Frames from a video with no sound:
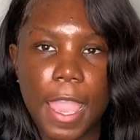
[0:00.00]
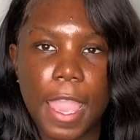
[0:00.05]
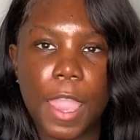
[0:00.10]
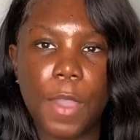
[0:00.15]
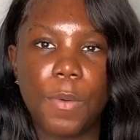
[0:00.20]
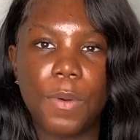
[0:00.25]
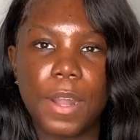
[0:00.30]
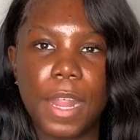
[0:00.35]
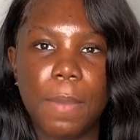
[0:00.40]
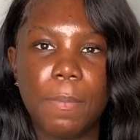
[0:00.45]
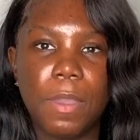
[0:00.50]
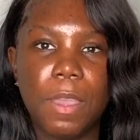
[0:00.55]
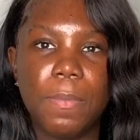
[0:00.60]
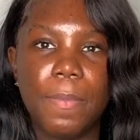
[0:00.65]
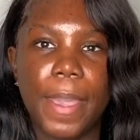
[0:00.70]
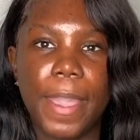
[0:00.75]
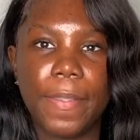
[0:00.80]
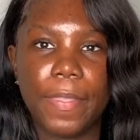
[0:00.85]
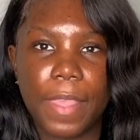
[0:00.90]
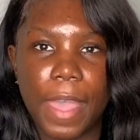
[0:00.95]
And what I mean
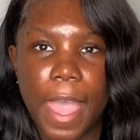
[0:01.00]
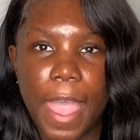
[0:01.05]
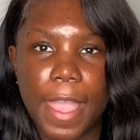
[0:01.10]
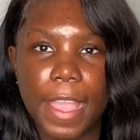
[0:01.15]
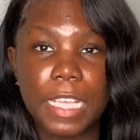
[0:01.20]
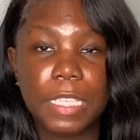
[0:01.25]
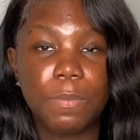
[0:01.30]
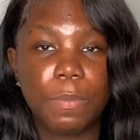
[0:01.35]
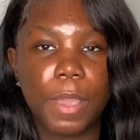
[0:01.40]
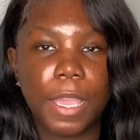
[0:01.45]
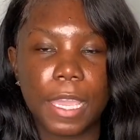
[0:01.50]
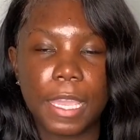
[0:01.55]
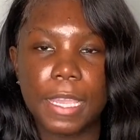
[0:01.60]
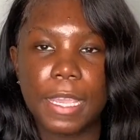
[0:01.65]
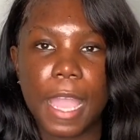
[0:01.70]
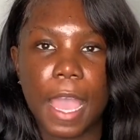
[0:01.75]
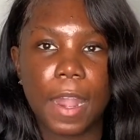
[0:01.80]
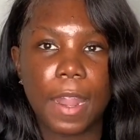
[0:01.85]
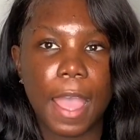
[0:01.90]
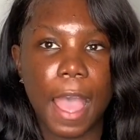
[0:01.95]
by that is
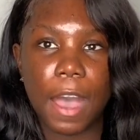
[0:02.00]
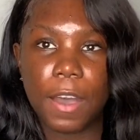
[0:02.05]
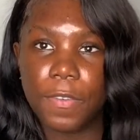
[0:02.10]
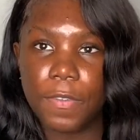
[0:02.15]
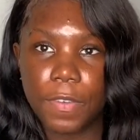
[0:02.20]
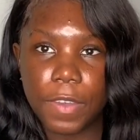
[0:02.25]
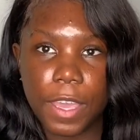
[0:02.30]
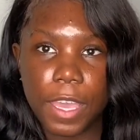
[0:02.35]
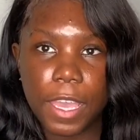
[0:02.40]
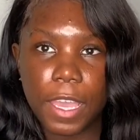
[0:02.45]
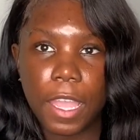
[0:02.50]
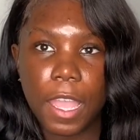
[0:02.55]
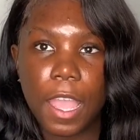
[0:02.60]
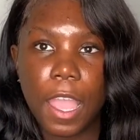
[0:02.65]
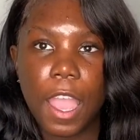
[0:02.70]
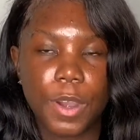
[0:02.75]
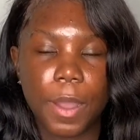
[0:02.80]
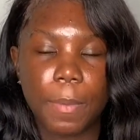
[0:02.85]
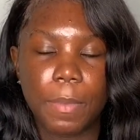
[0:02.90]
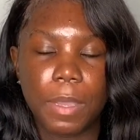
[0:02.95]
picking out an outfit,
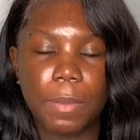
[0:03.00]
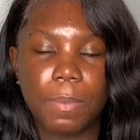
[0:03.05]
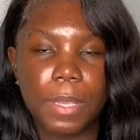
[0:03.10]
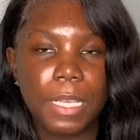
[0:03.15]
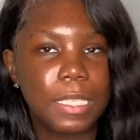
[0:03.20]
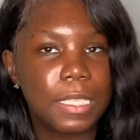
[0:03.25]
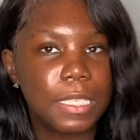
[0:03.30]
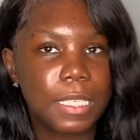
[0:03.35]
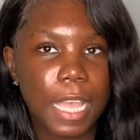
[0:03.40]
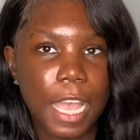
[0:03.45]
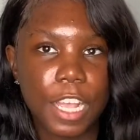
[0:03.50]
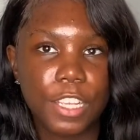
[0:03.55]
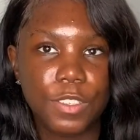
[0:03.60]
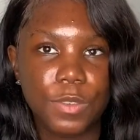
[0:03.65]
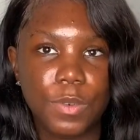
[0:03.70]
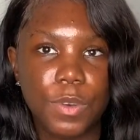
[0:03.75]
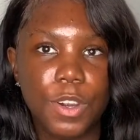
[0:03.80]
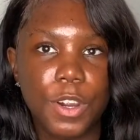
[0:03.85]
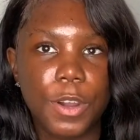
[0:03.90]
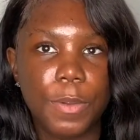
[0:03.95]
I mean business
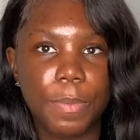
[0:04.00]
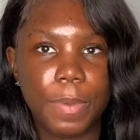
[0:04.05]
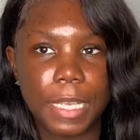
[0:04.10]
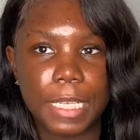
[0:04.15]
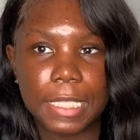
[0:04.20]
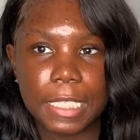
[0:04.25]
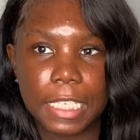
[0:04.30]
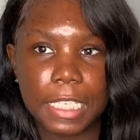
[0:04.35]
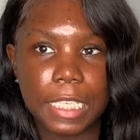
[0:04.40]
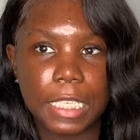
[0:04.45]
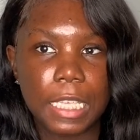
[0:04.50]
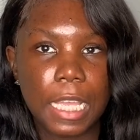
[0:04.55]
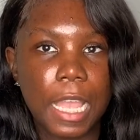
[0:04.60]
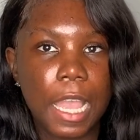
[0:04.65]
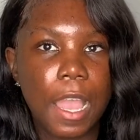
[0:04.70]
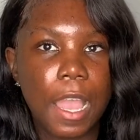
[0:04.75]
casual or business